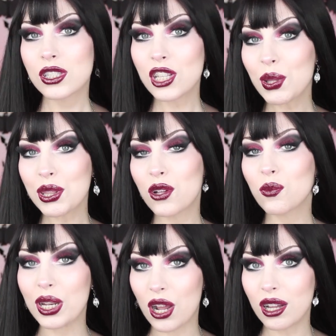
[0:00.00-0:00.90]
So I
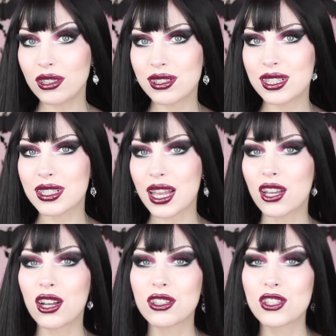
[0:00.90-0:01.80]
thought, why not? Since I
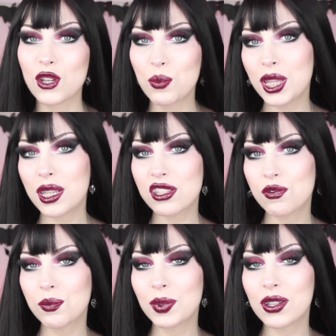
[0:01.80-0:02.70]
got so many
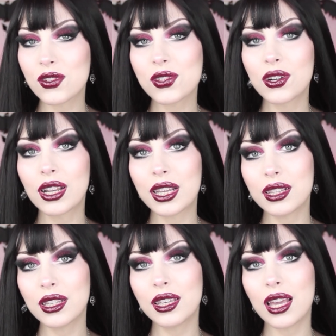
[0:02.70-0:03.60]
things from Killstar
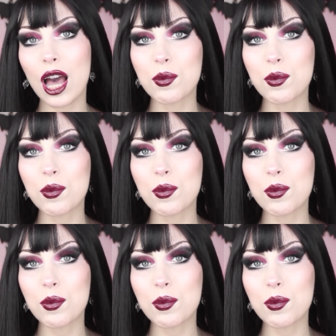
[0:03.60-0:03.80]
lately,